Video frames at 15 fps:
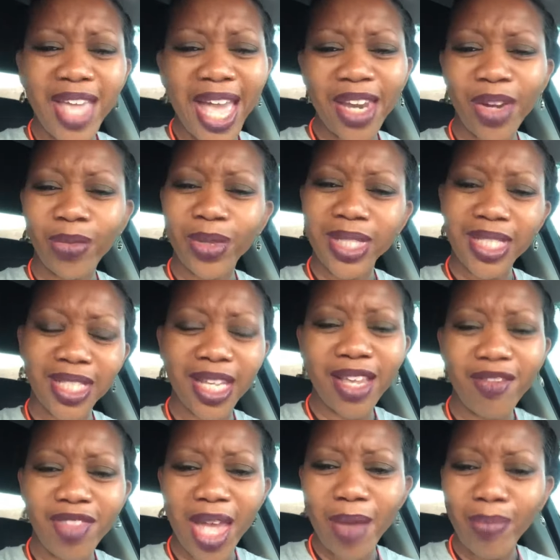that and
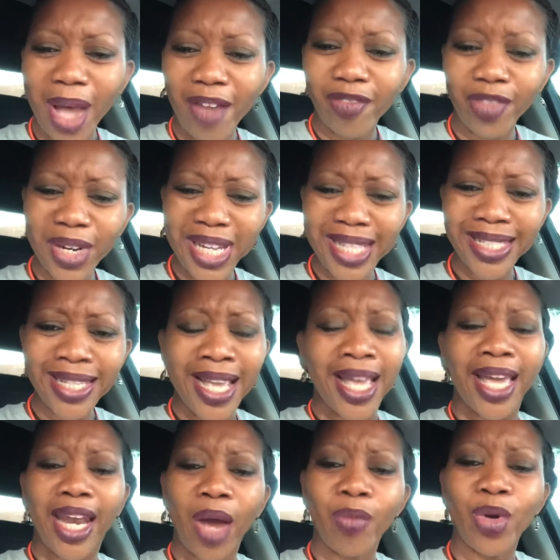receive that, my friends.
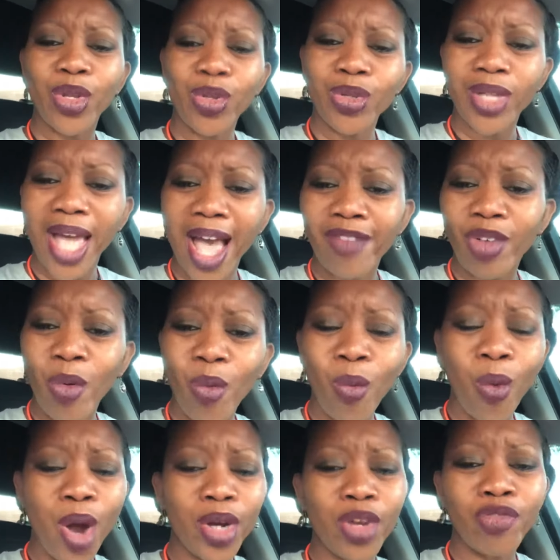And I want you to have a
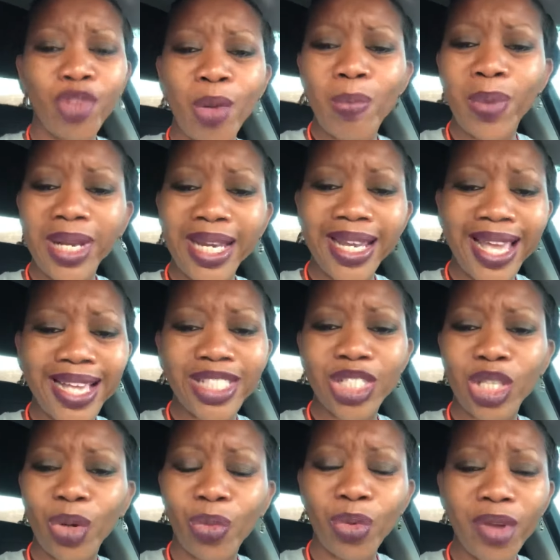wonderful,
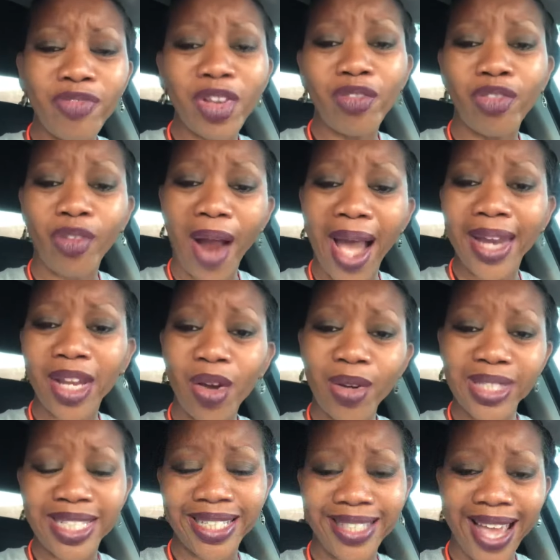blessed, terrific Friday
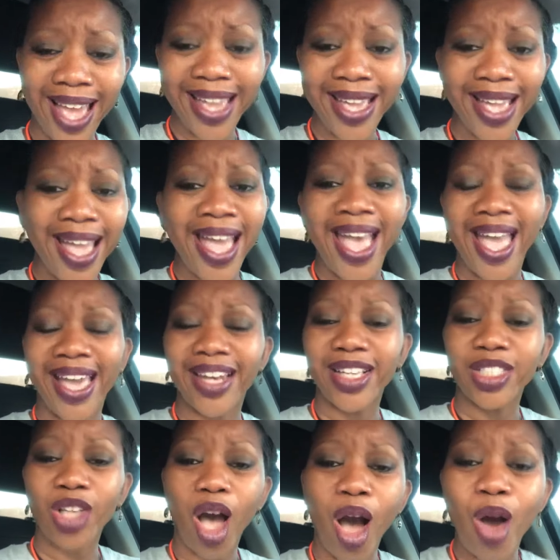on today.
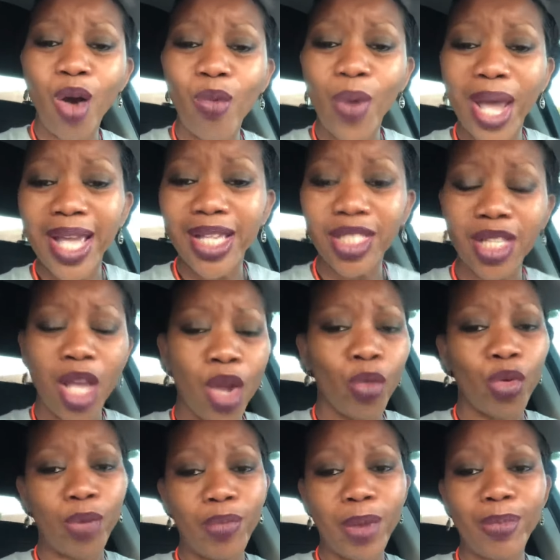And as always,
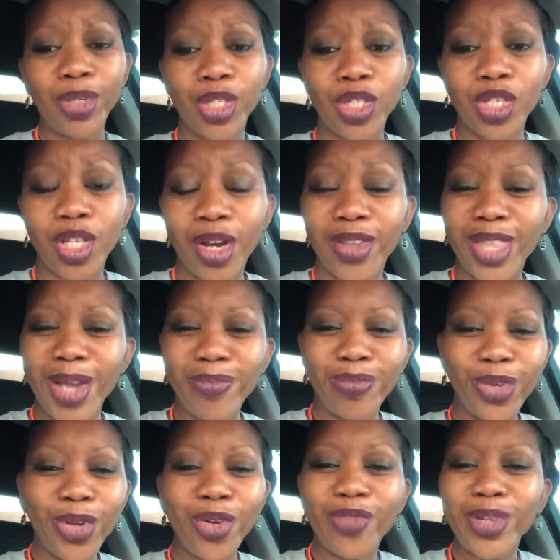remember to share
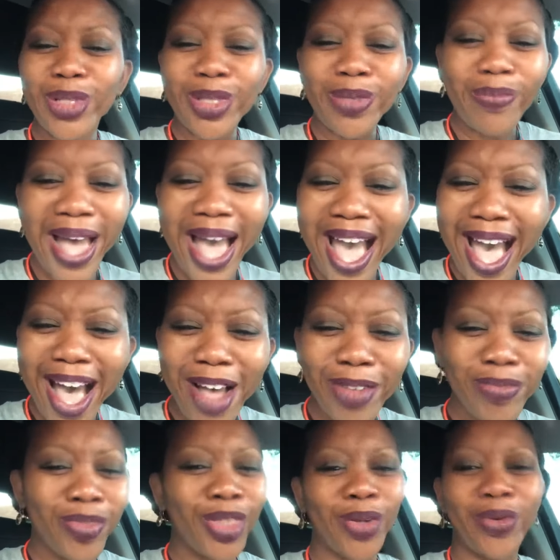that beautiful
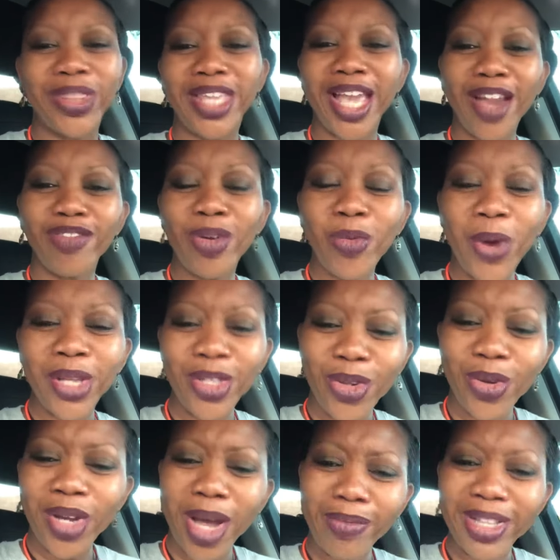smile with everyone
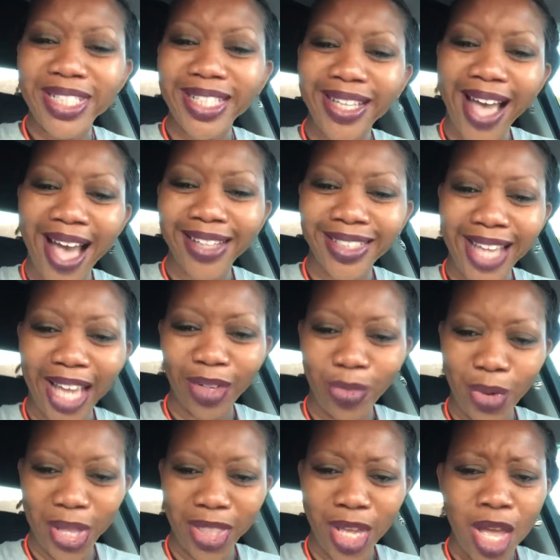you come into contact
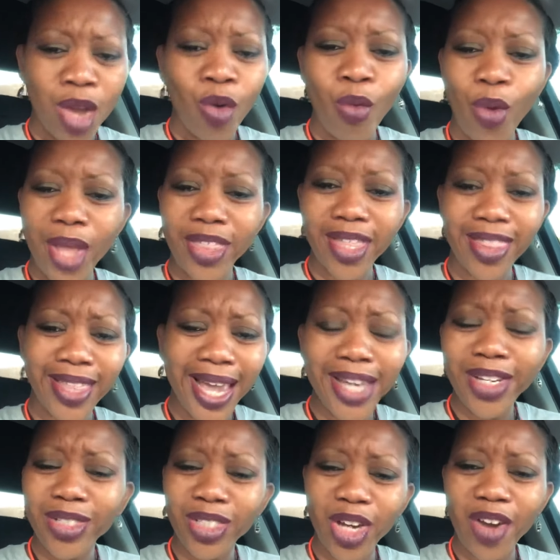with. Whether they
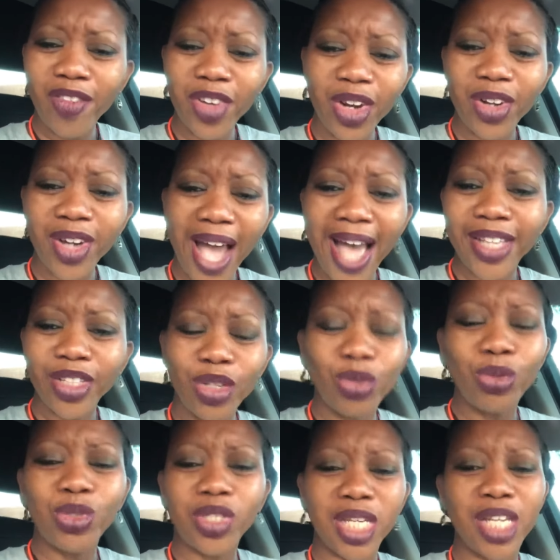deserve it or not,
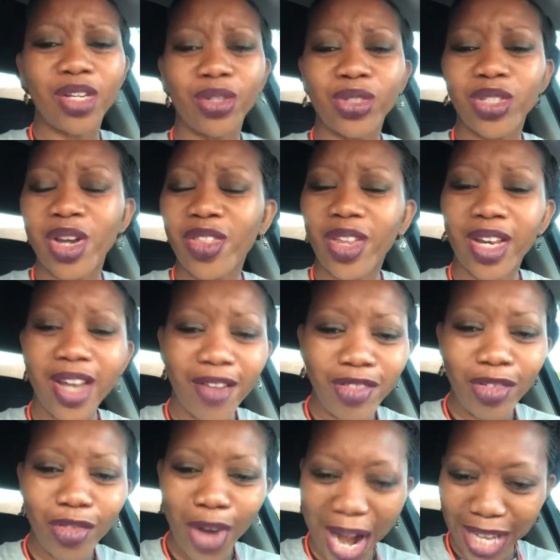you still share the love
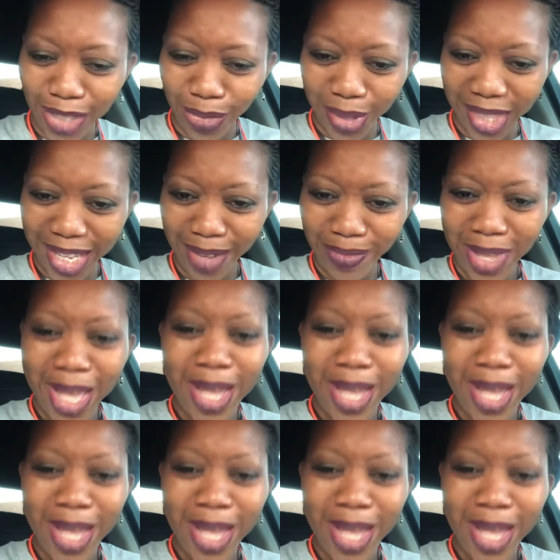of Christ with them.